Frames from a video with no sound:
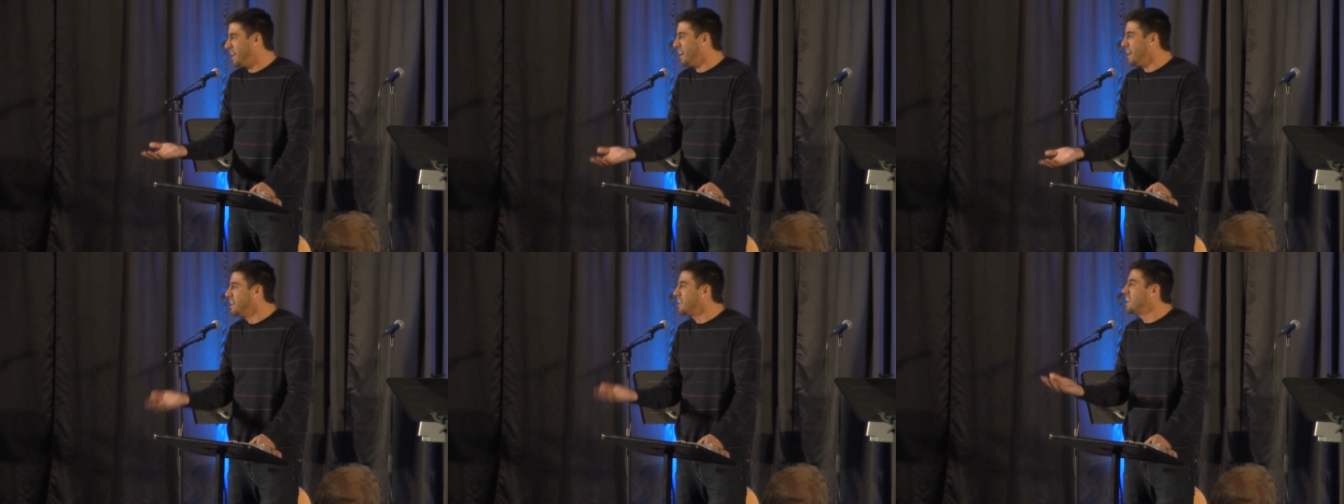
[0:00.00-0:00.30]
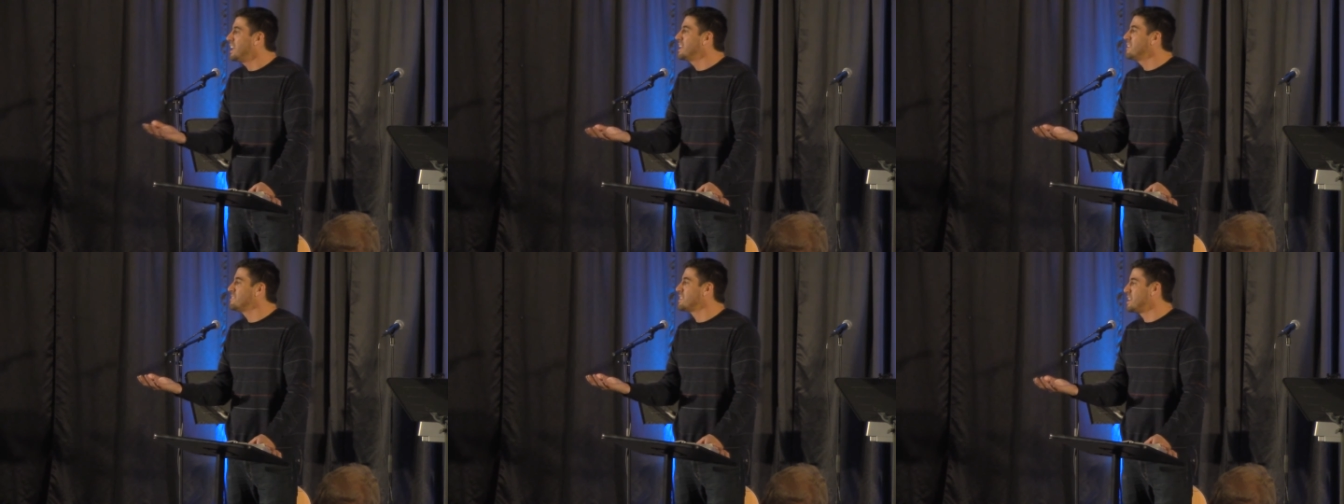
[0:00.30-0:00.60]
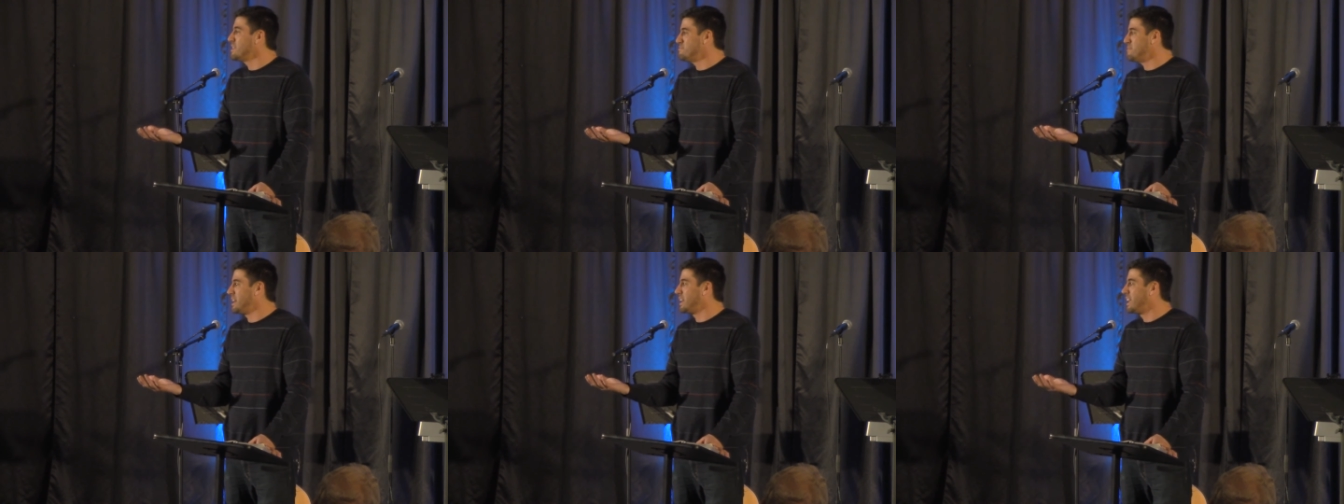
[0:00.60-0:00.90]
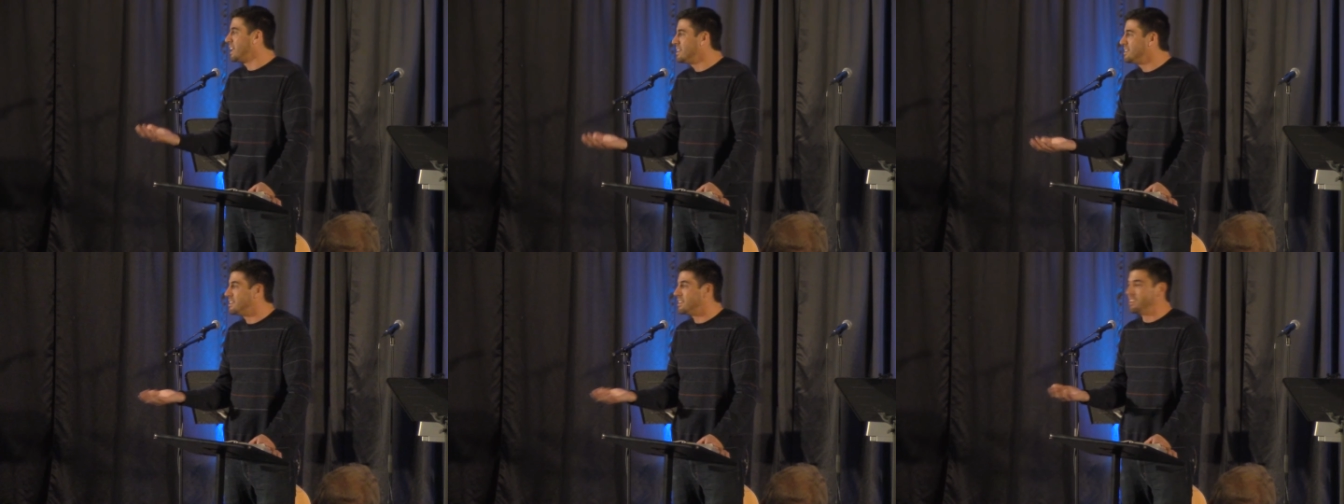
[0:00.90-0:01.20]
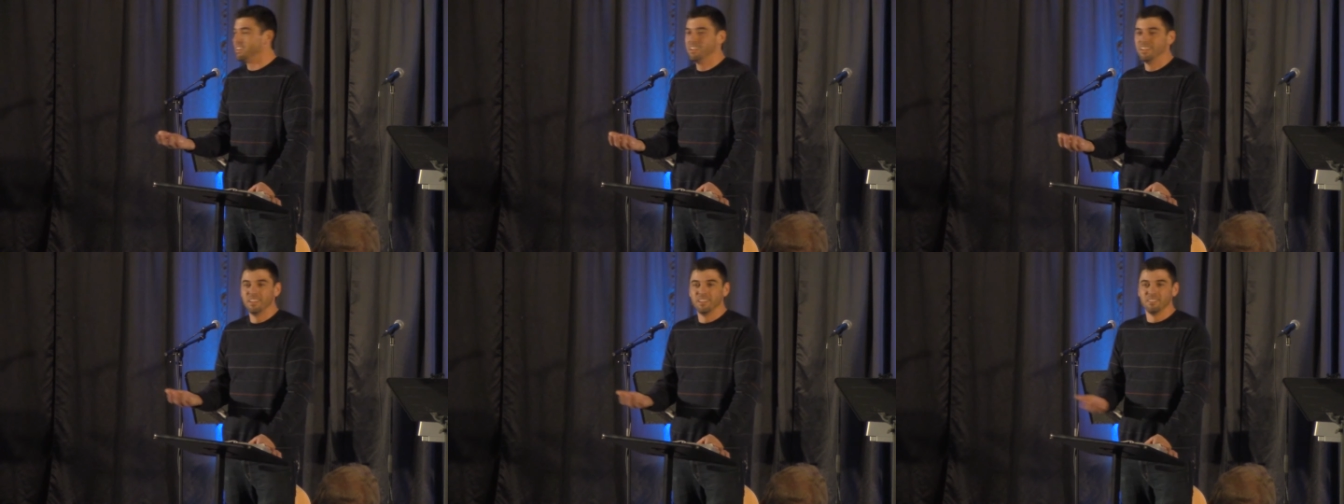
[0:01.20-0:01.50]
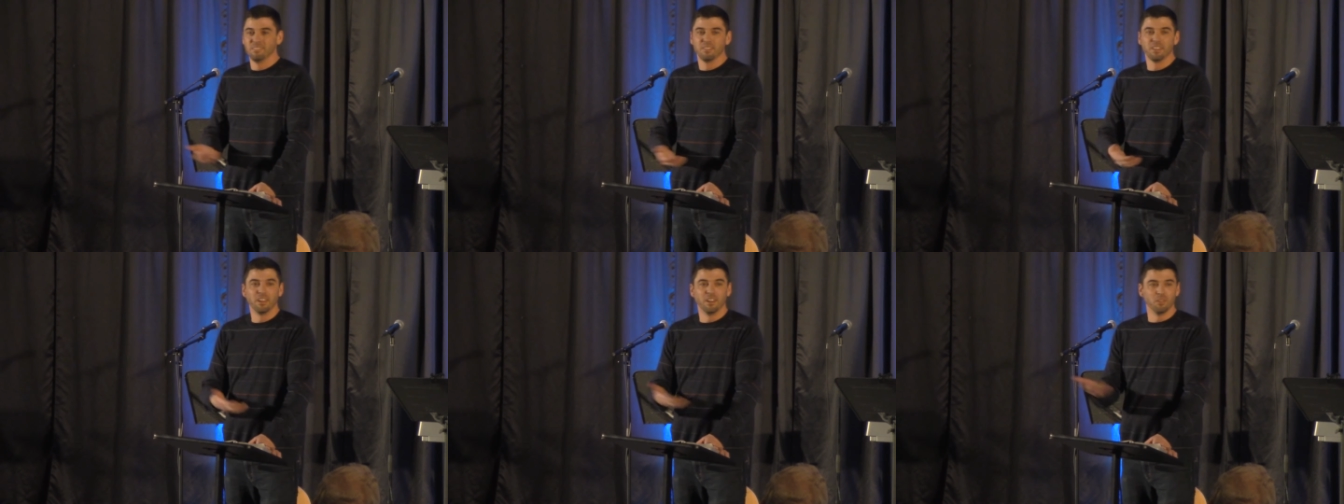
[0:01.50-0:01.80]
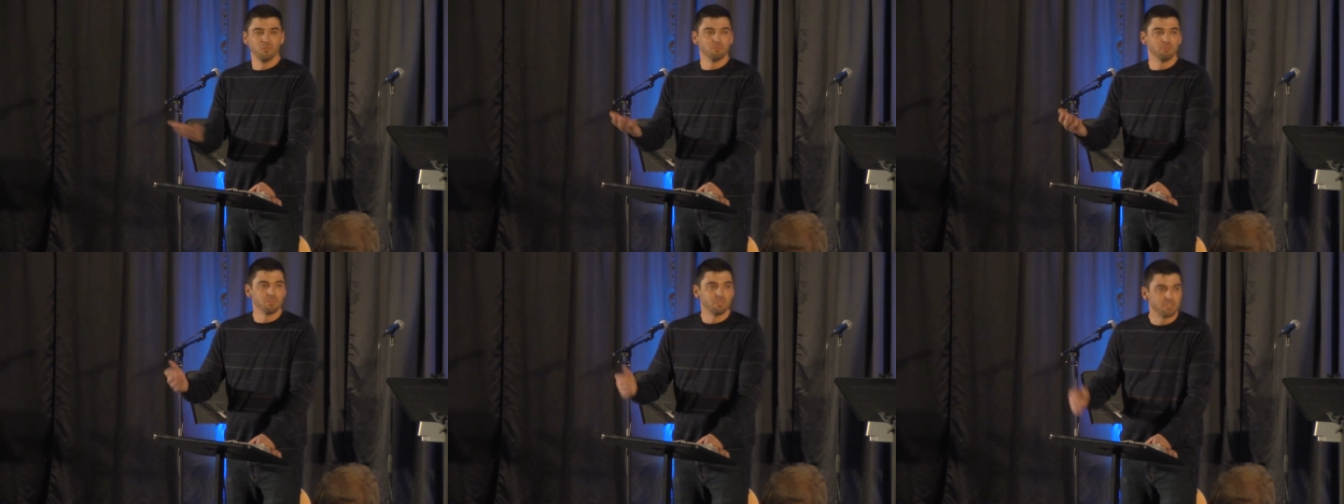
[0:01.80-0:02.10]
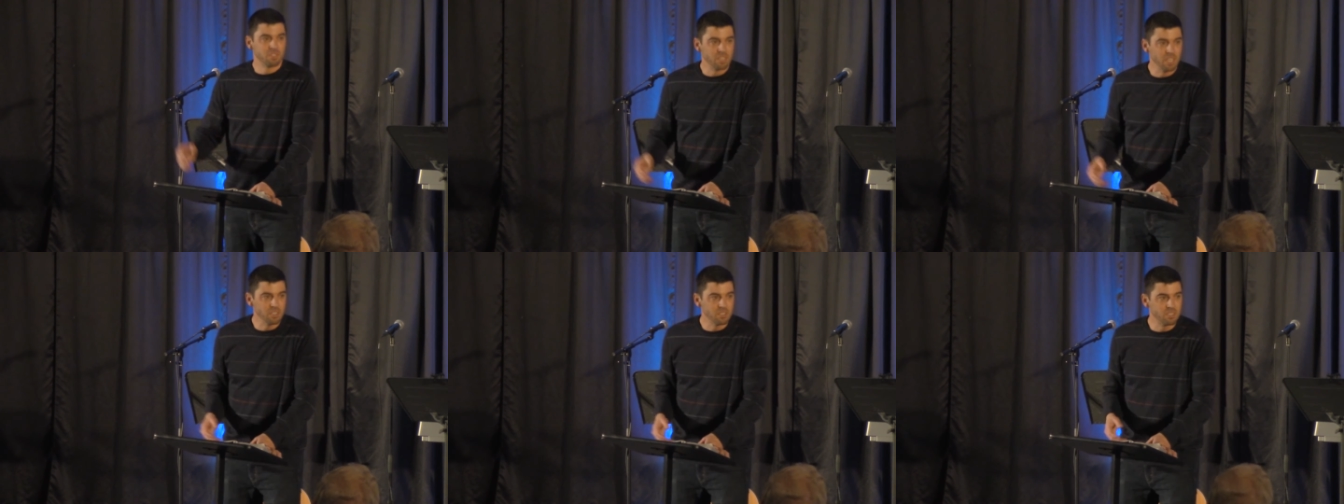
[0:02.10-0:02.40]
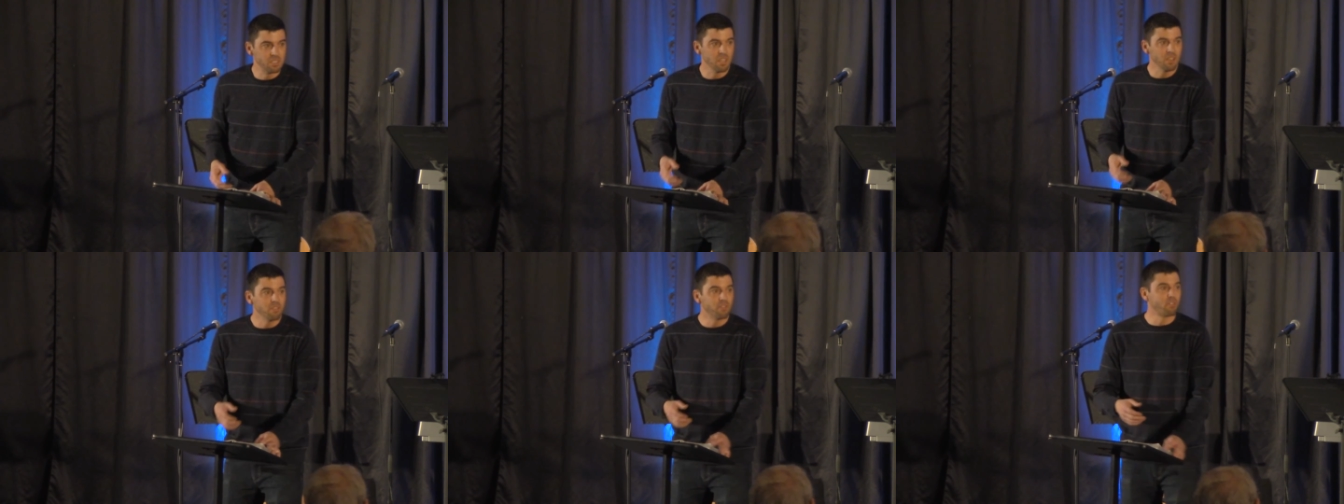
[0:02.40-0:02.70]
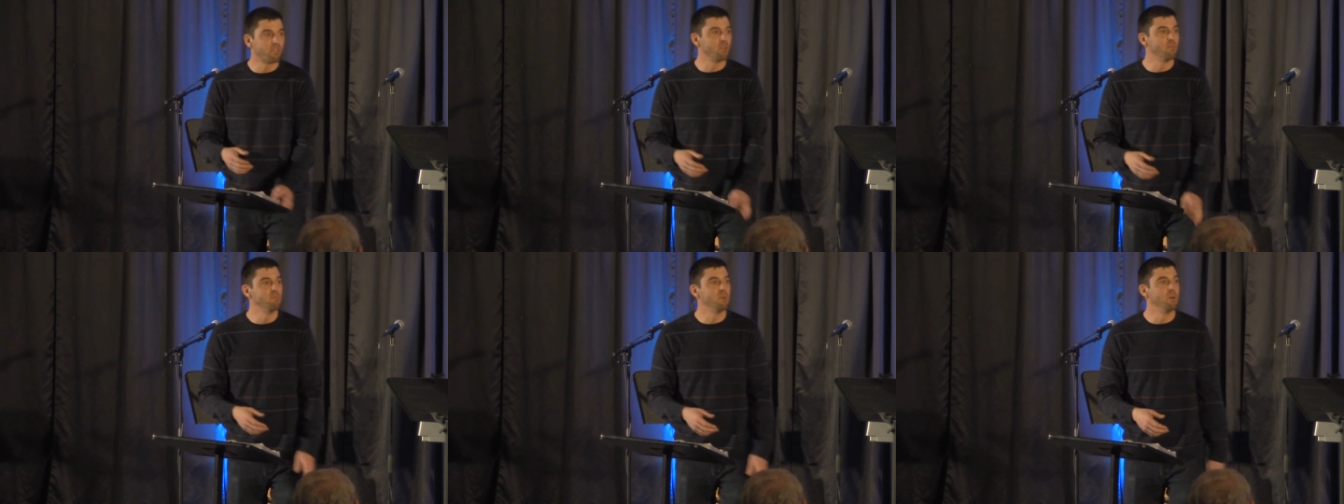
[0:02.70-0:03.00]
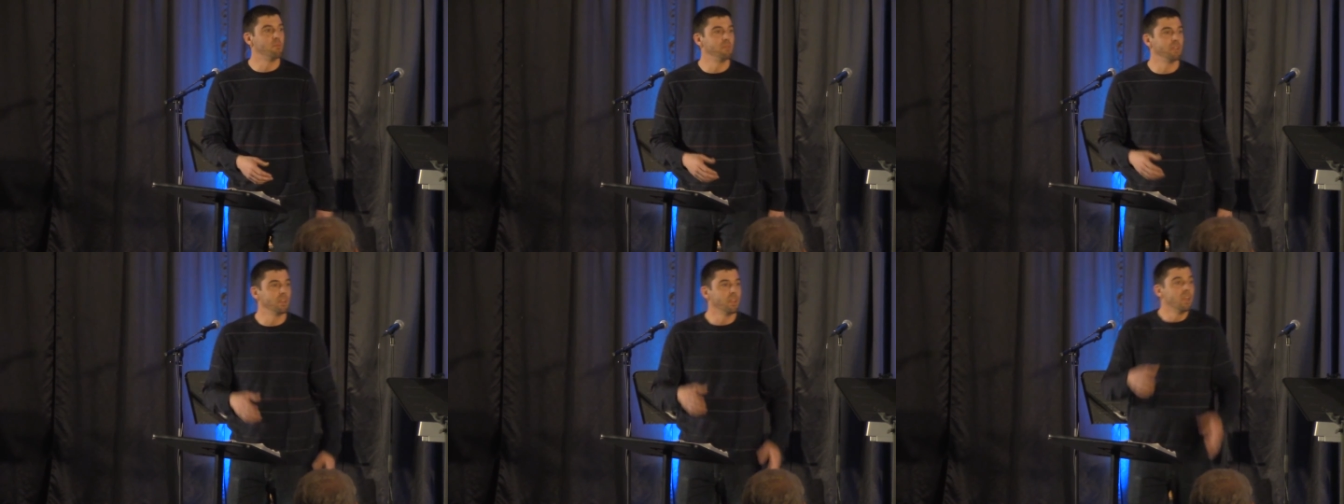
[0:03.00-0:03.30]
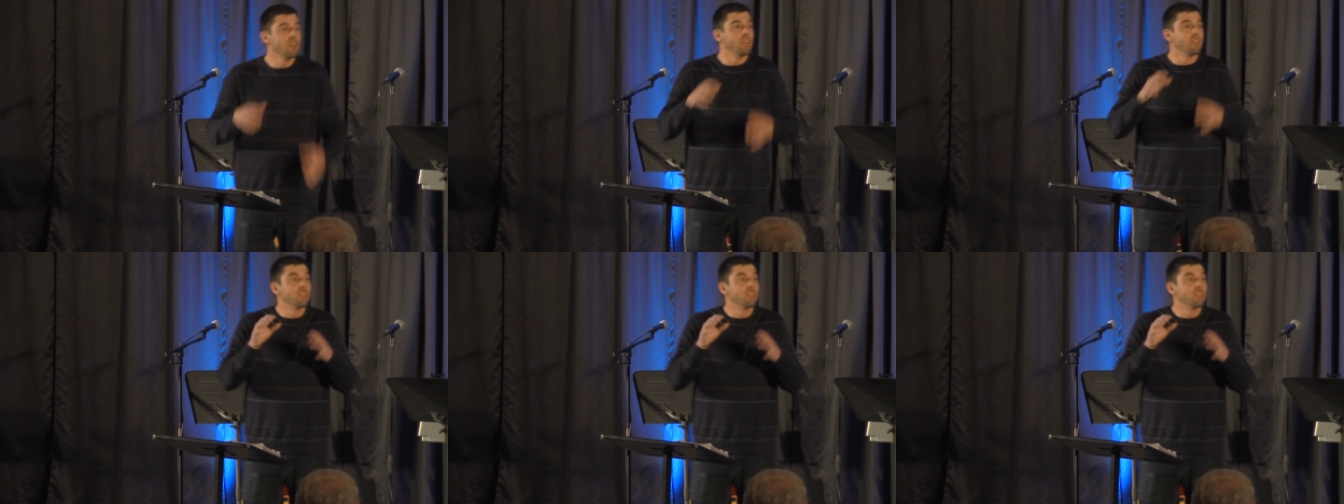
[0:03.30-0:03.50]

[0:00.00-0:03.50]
I can't even get my kid to, you know, sit still for a moment.